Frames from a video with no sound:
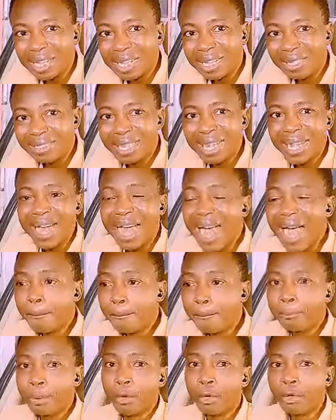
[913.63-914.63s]
They are
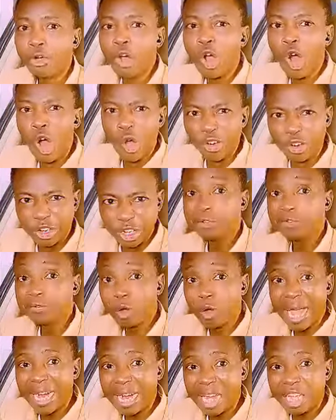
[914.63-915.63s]
born hungry for
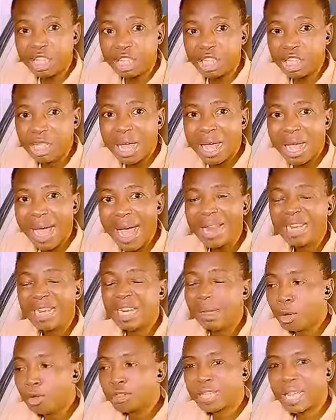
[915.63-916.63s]
energy, and they
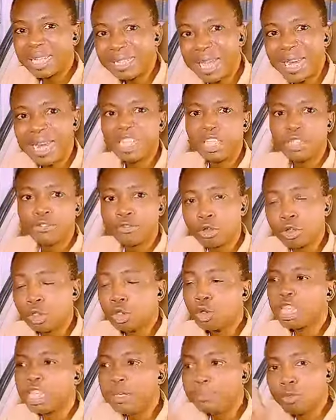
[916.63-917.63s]
must get energy for you to
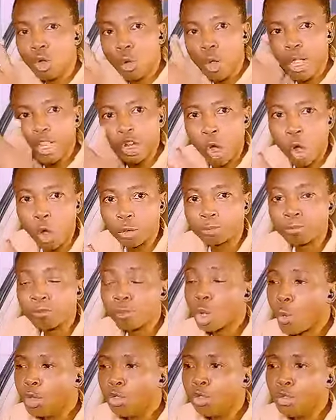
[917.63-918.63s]
keep going on.
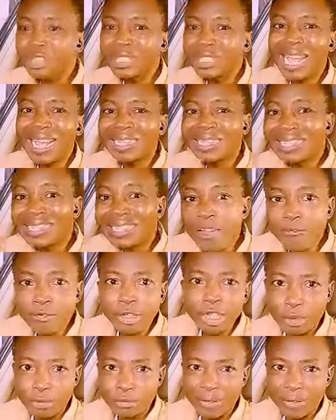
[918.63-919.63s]
When you start starving
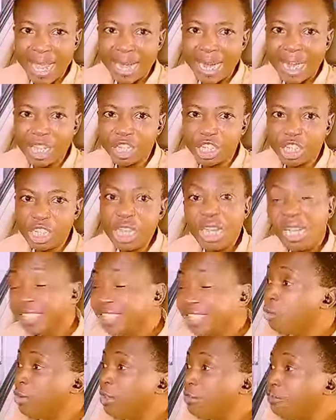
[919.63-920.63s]
them of energy, they
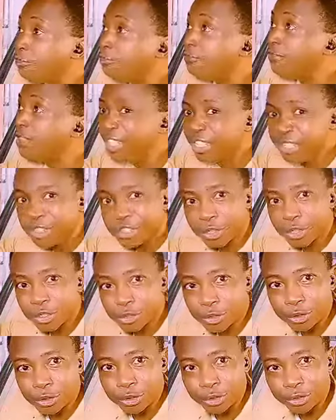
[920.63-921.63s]
will
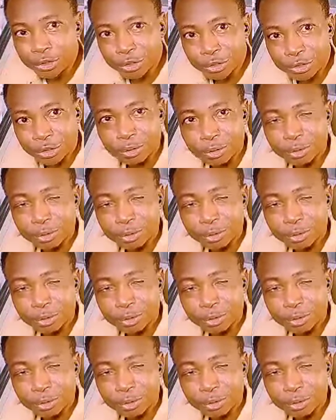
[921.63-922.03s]
fizzle.